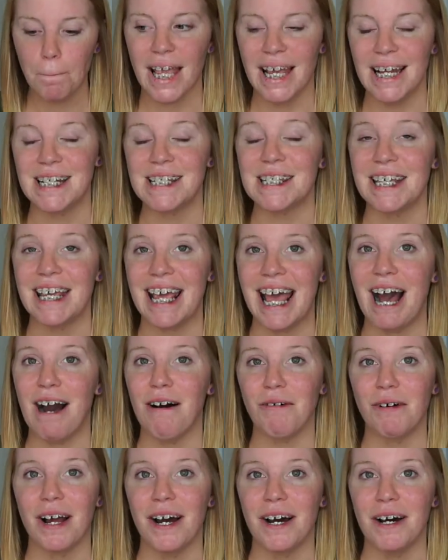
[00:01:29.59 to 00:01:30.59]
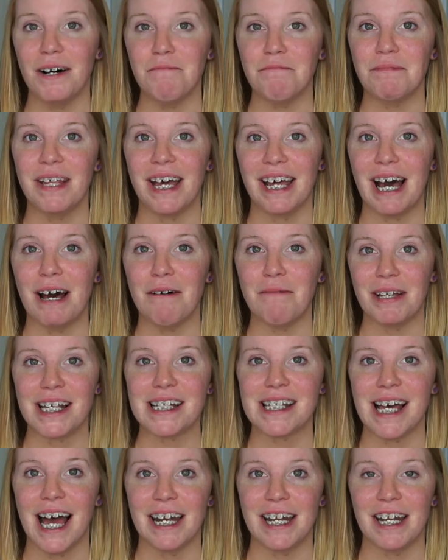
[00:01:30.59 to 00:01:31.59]
it's the outcome that I'm
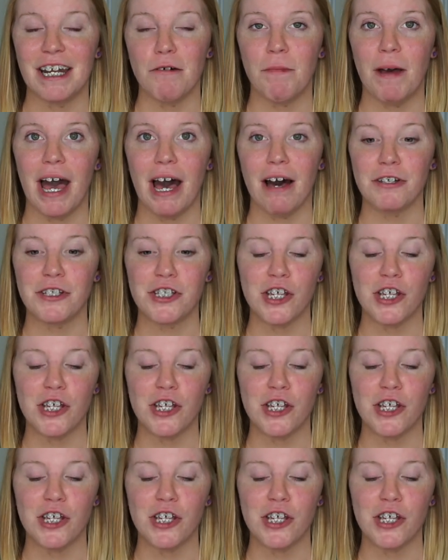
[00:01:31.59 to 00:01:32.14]
excited about.